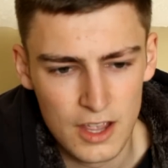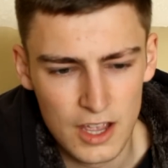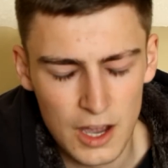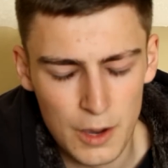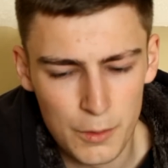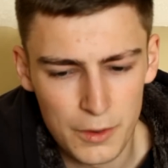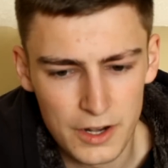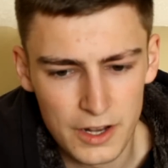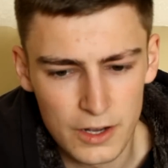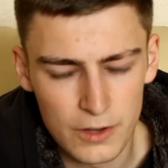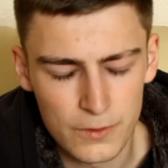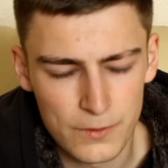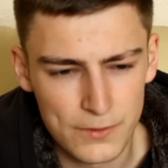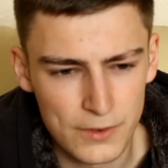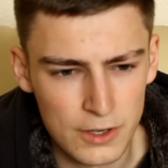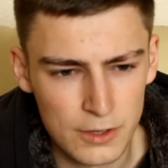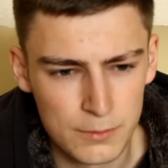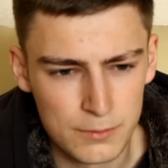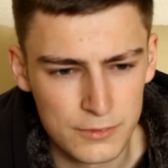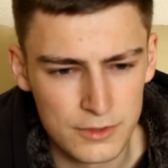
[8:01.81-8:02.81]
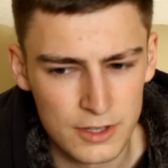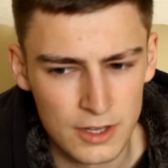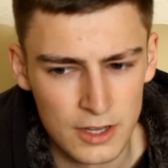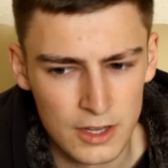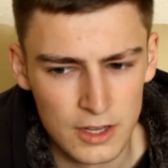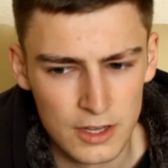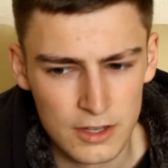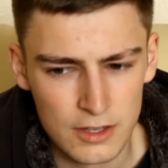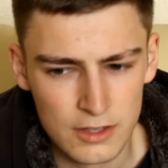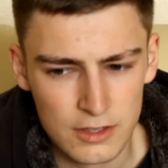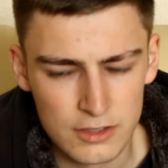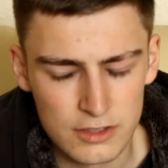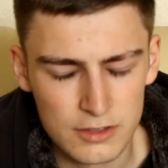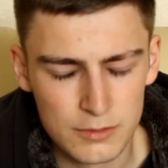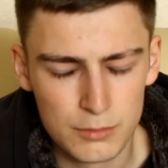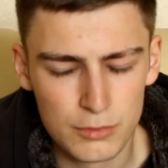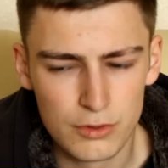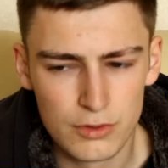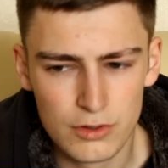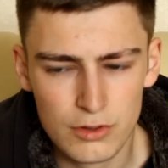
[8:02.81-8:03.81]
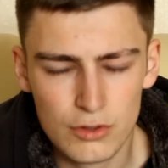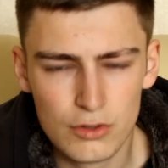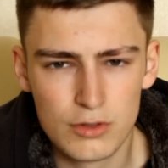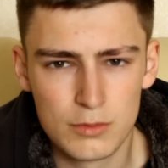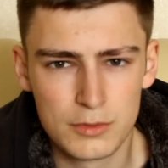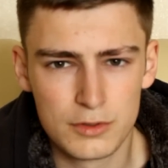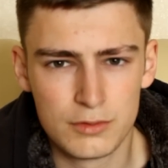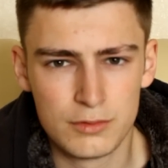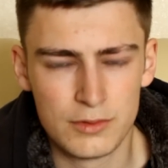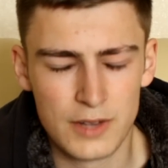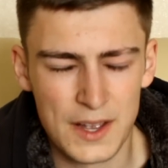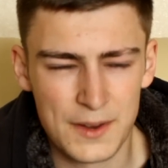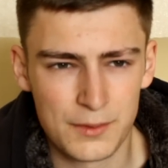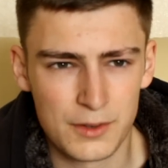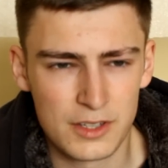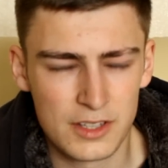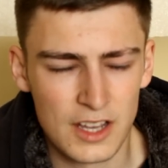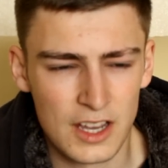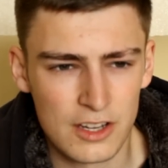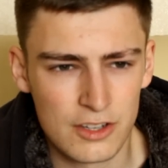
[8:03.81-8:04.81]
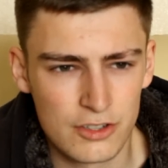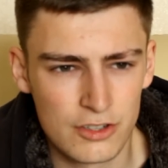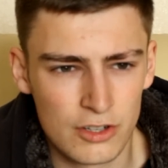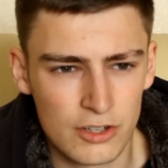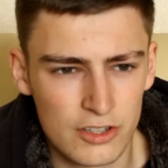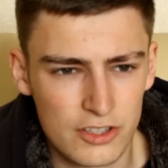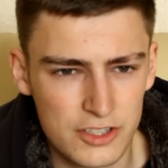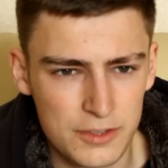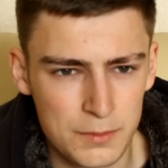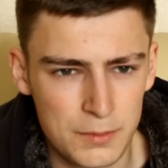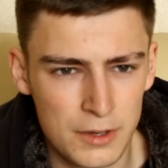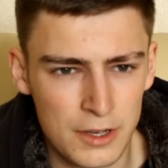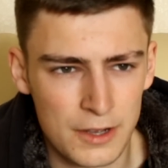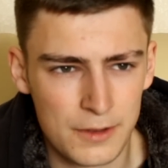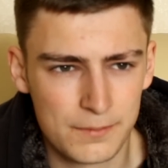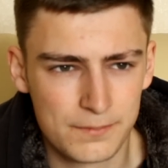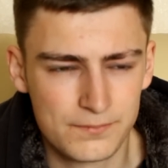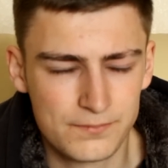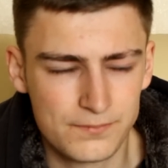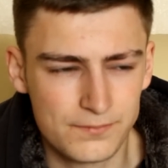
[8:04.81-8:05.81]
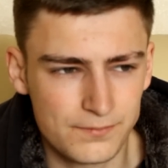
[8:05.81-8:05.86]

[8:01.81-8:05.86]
I went out and filmed some more normal everyday shots, but